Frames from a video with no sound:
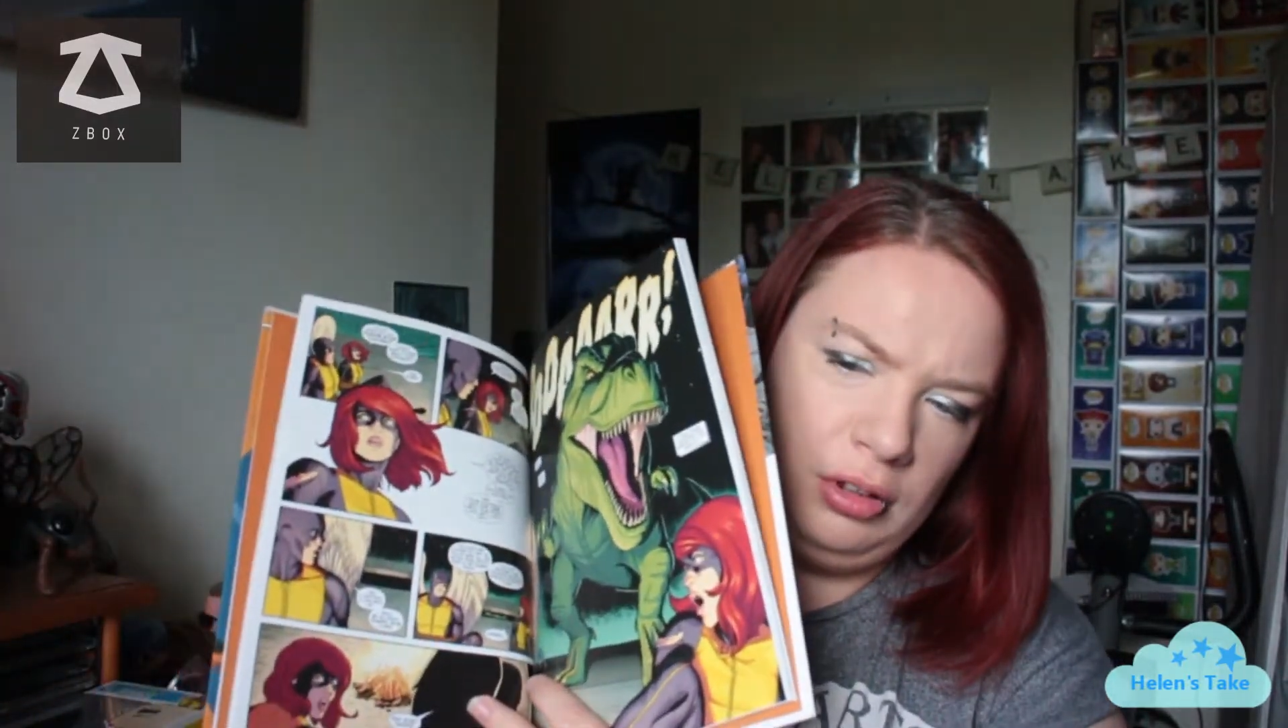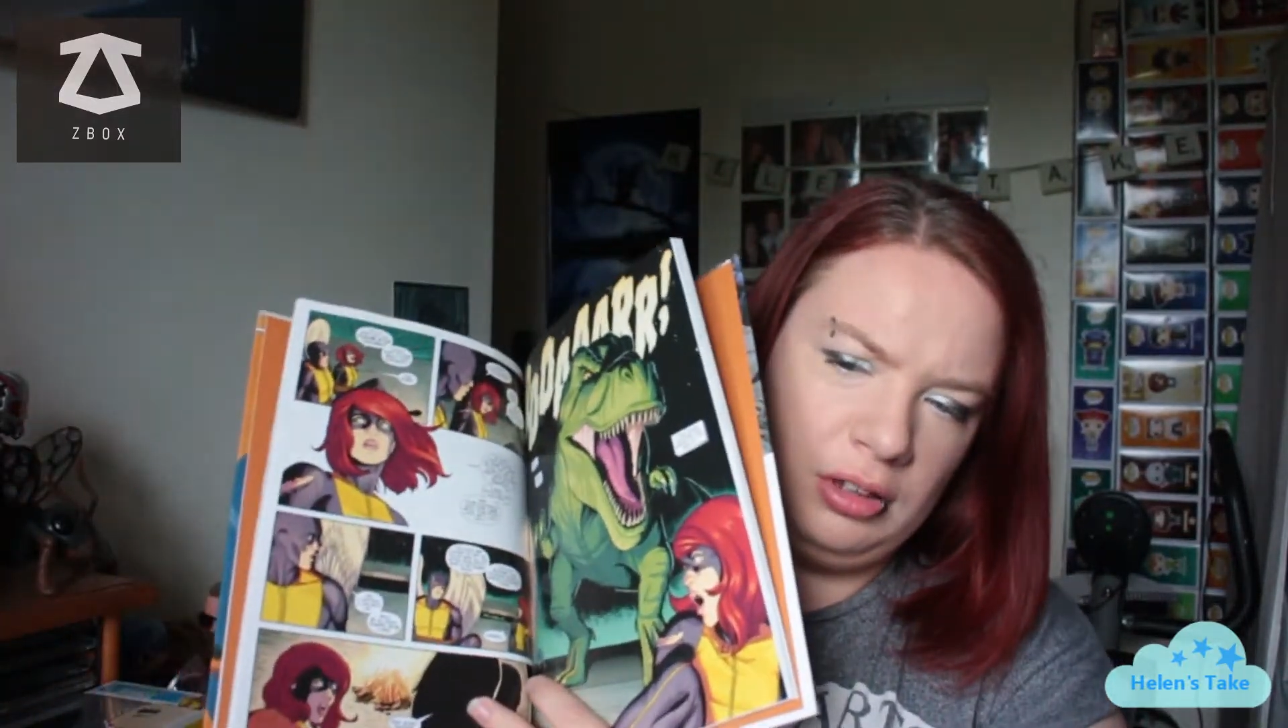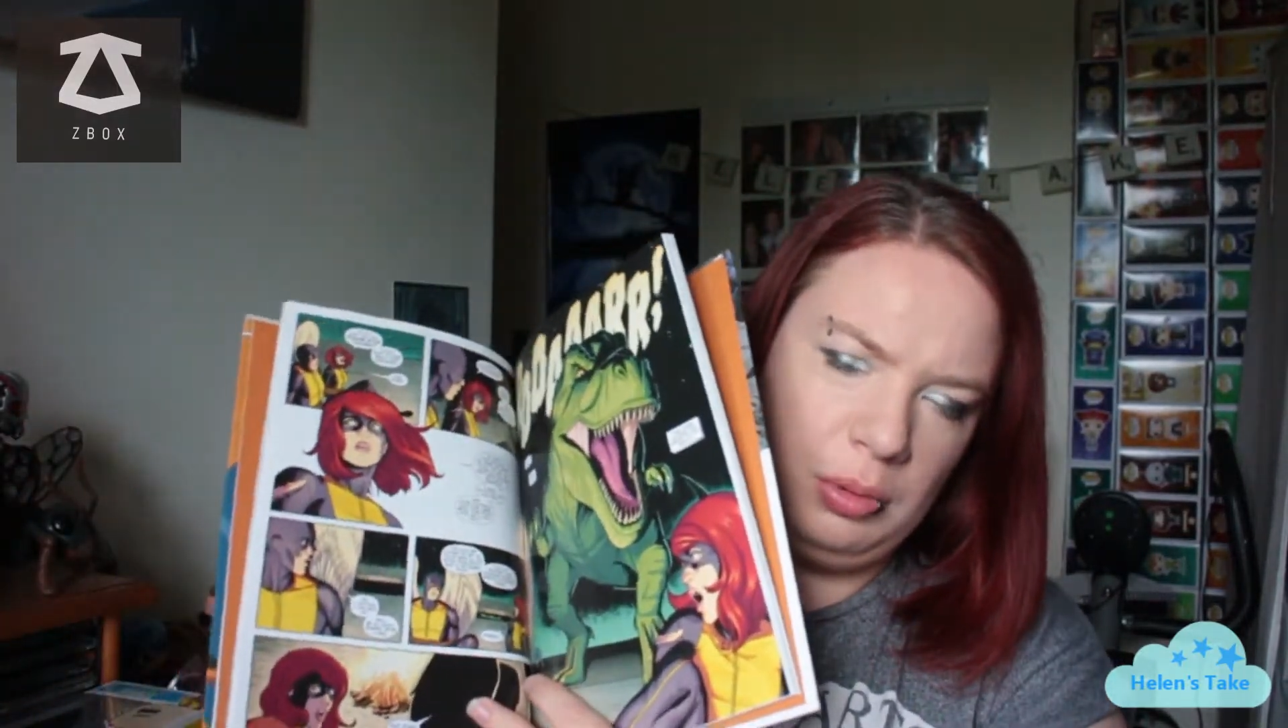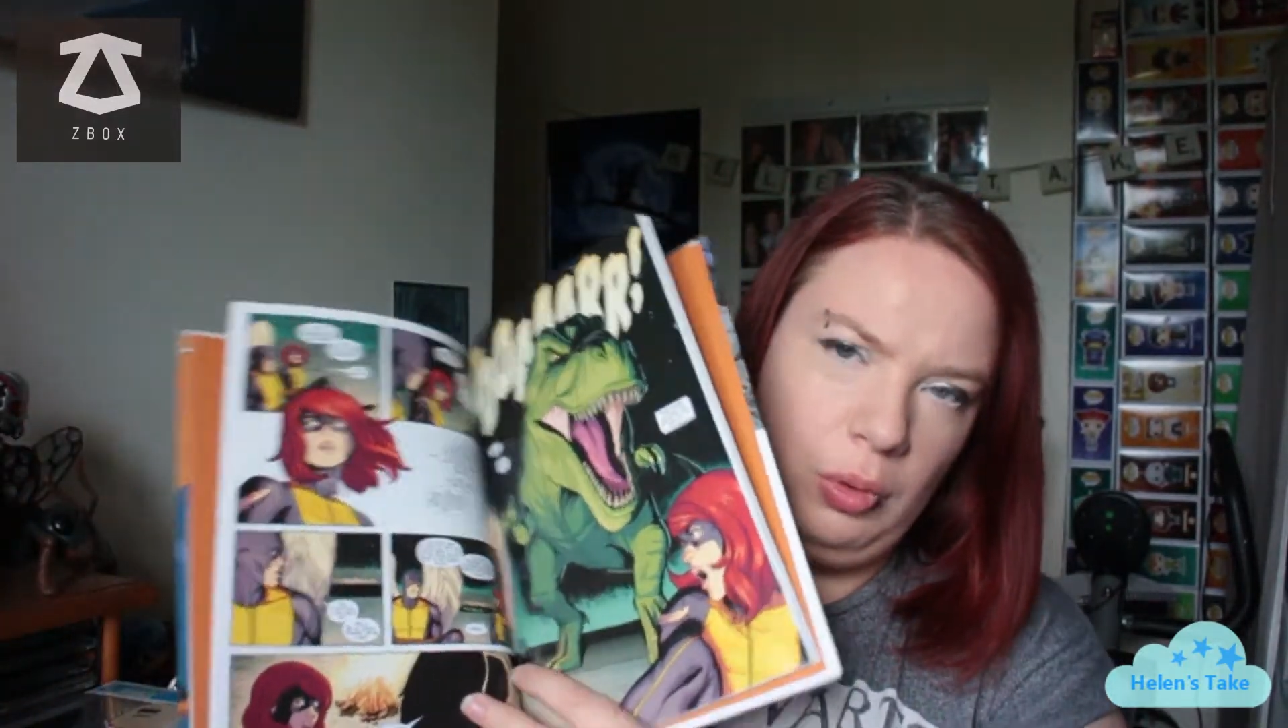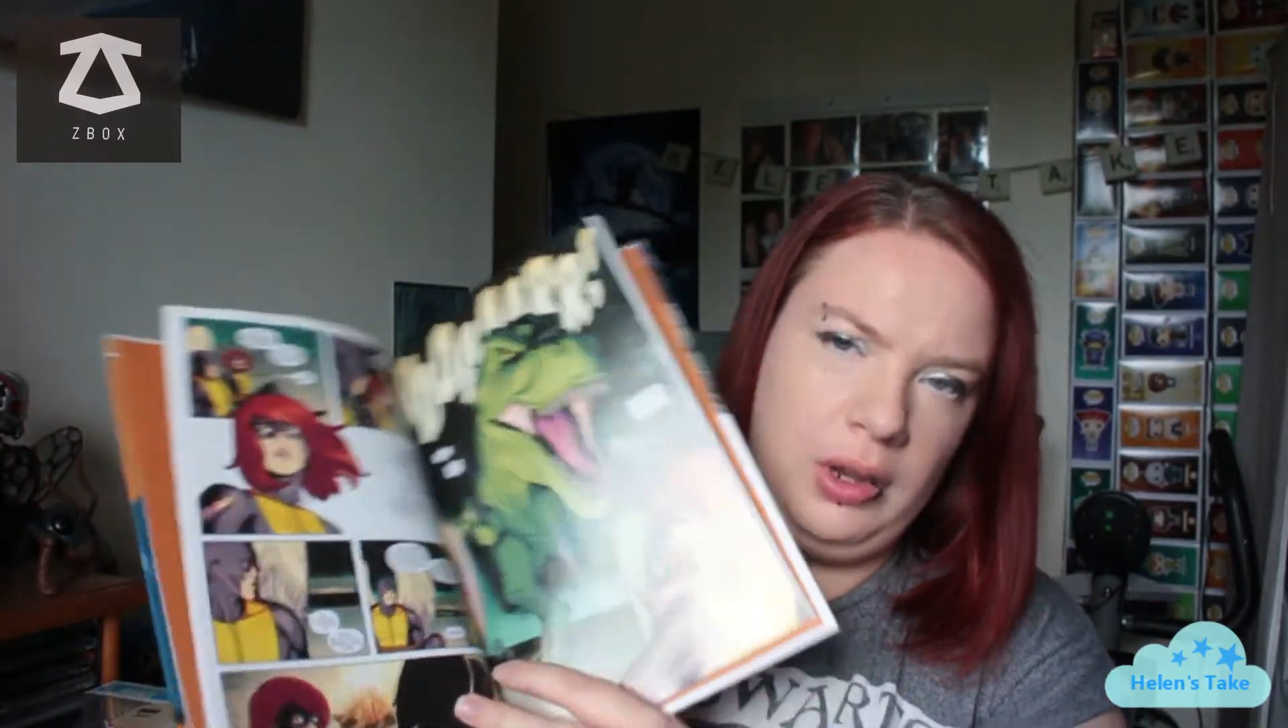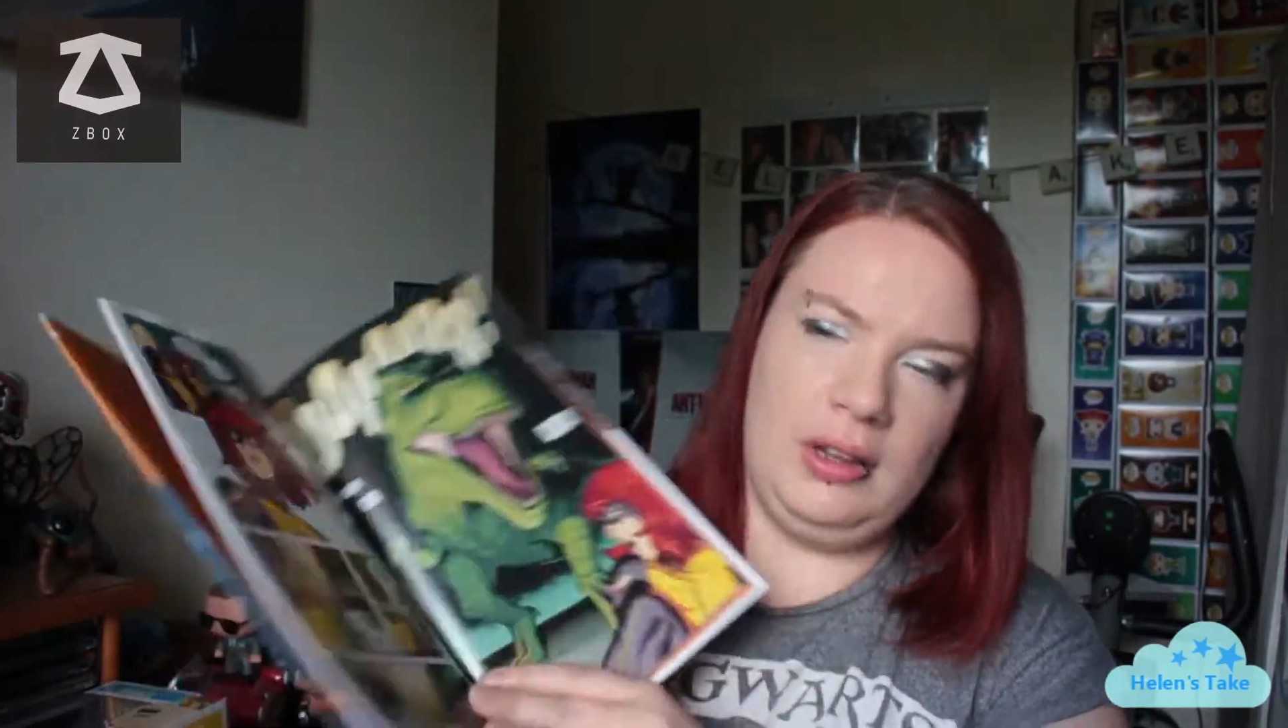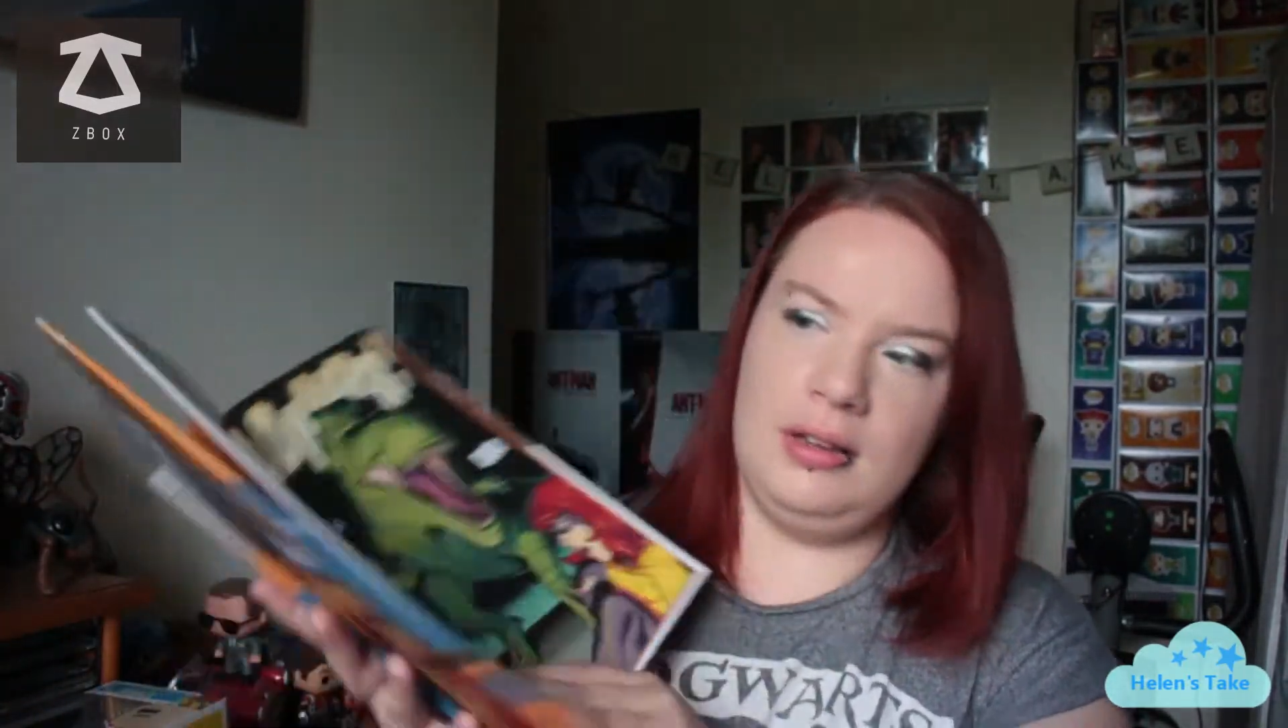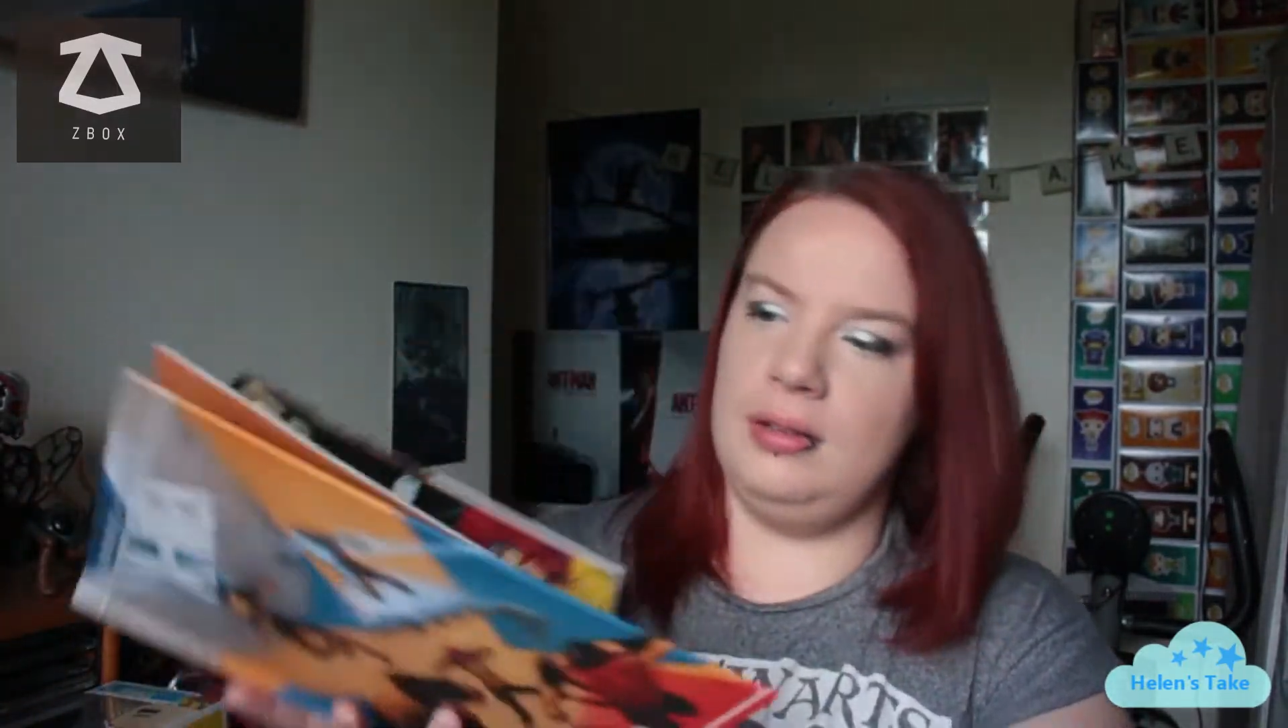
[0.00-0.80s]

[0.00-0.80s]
that's a bit weird.